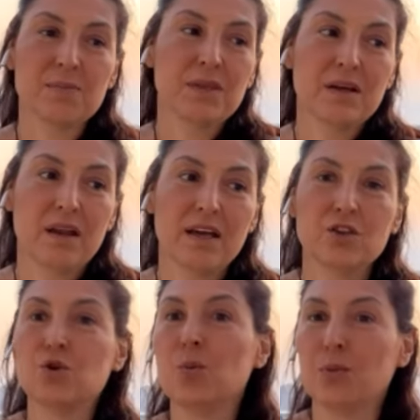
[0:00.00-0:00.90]
something
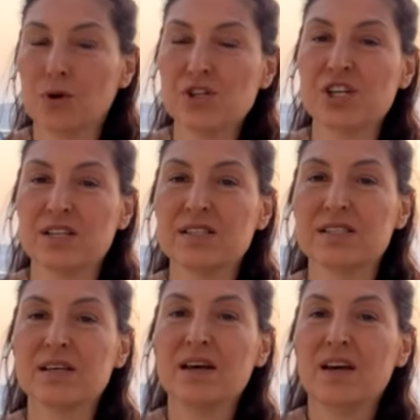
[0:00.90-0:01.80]
like two
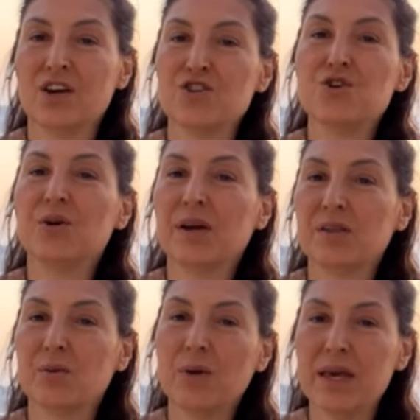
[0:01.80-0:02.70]
portions
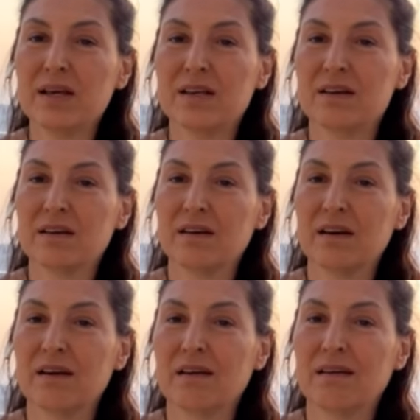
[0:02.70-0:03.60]
during the week
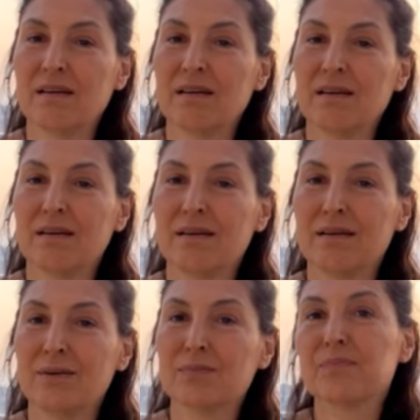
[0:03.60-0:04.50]
uh,